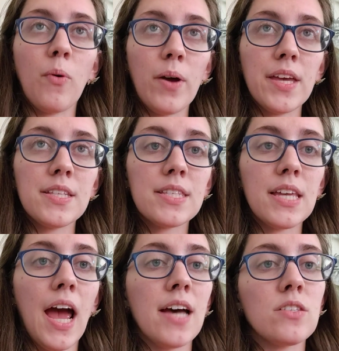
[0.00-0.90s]
points
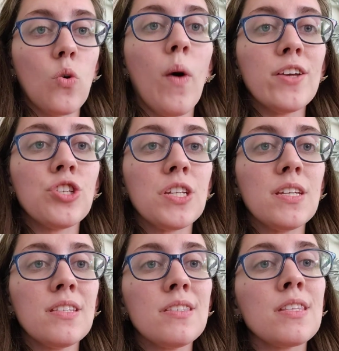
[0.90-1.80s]
and ask
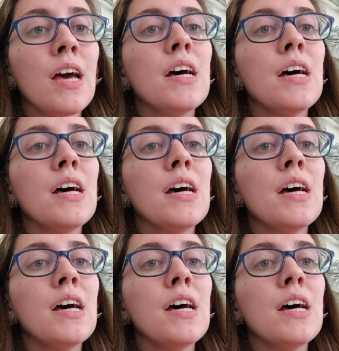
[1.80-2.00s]
questions